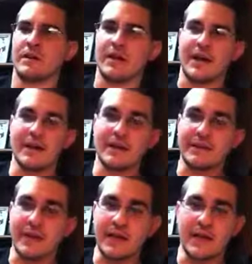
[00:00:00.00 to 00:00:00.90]
out on a
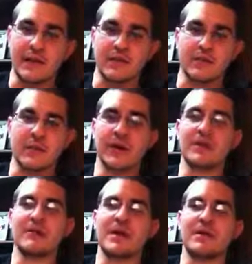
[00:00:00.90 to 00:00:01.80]
date or
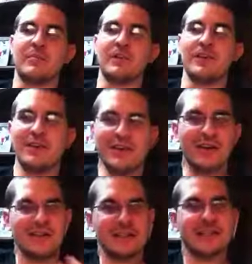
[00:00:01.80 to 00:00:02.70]
whatever it may be, you know,
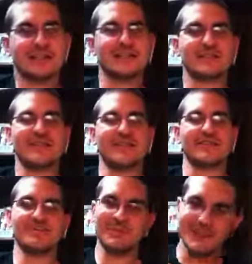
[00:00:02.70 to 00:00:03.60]
you look at
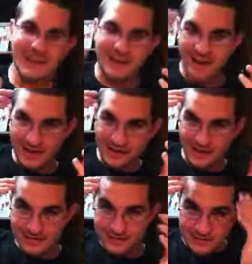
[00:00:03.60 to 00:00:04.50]
yourself. You're like,
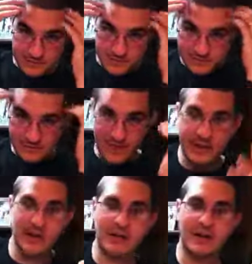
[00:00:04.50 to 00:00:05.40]
ah, oh, dude, has my
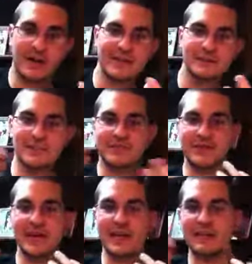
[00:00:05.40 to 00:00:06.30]
hair right? Is my
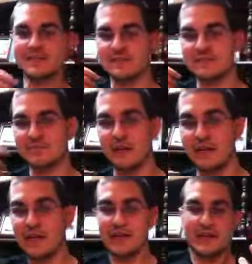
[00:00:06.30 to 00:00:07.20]
face? Is my
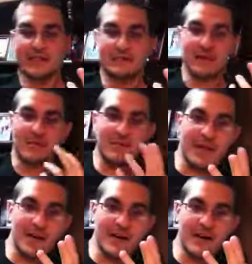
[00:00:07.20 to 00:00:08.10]
is my
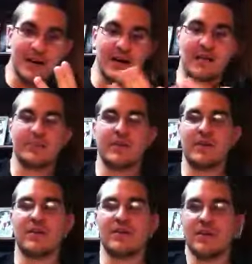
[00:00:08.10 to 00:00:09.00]
makeup? You
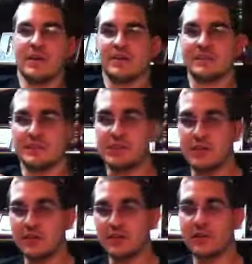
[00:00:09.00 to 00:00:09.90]
know, does the
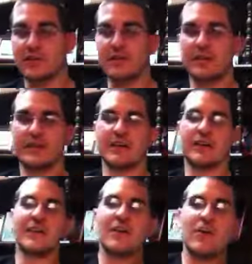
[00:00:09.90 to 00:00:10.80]
shirt look
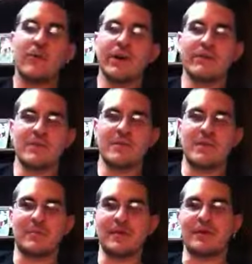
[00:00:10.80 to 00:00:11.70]
good? You know, whatever it
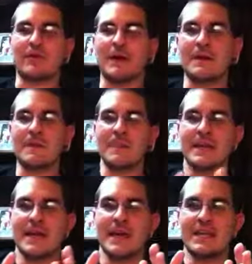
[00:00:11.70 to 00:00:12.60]
may be, right?
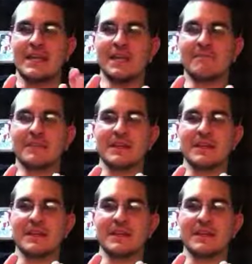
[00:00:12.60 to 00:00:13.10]
And then